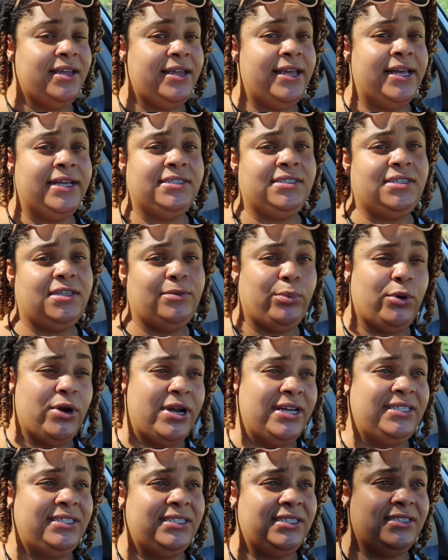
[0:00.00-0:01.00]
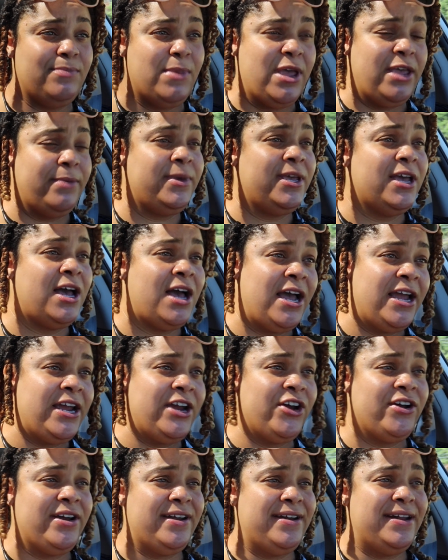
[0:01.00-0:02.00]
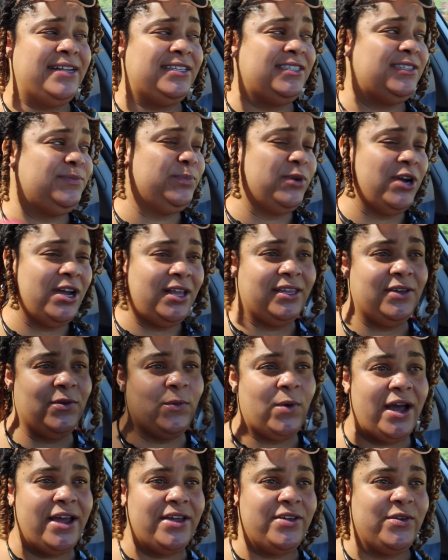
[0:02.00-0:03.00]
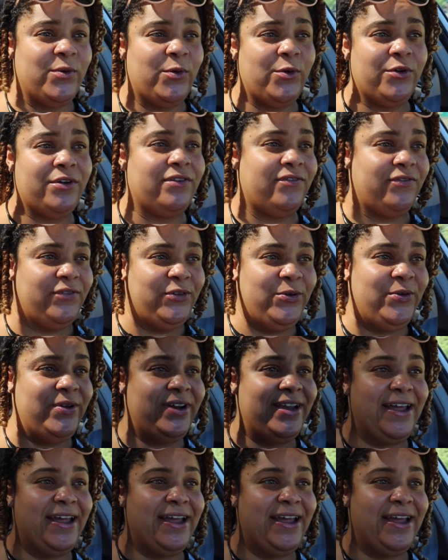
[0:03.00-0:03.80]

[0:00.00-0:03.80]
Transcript: yes, the prices may be higher, and that's probably why you order food,